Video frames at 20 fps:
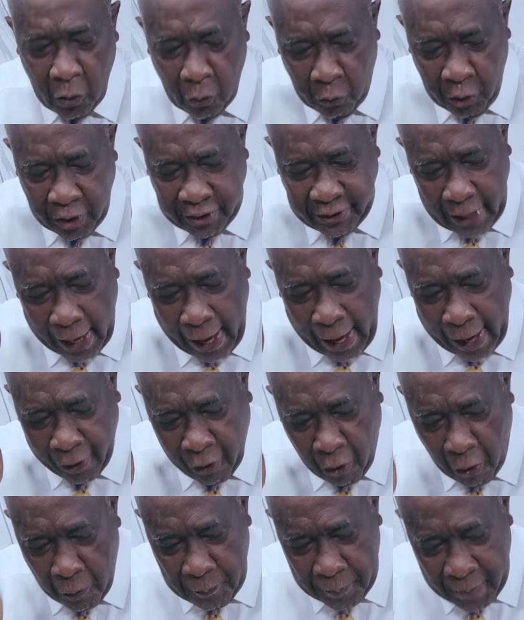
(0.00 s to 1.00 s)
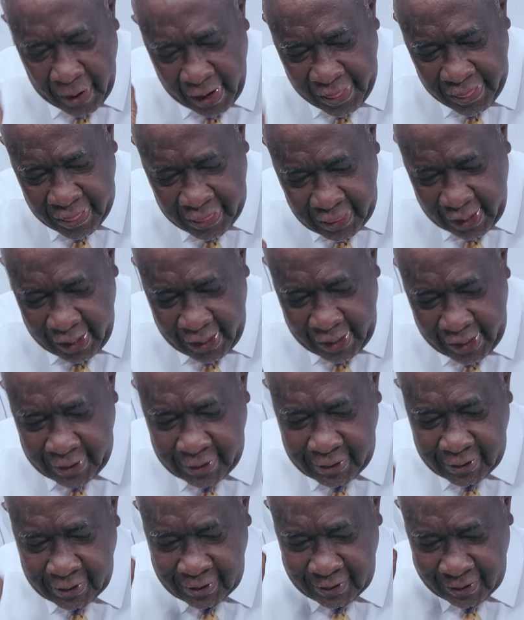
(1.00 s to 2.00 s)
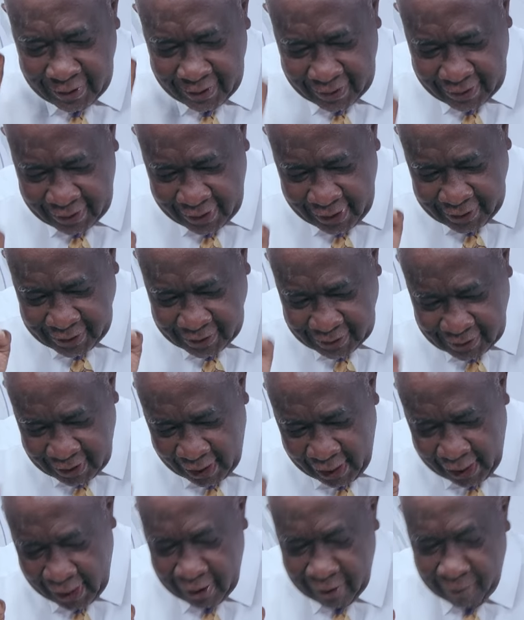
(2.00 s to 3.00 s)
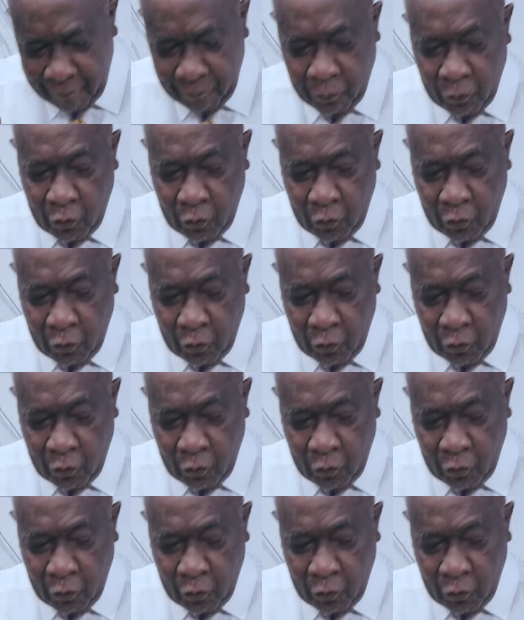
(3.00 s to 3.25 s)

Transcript: which I command thee this day,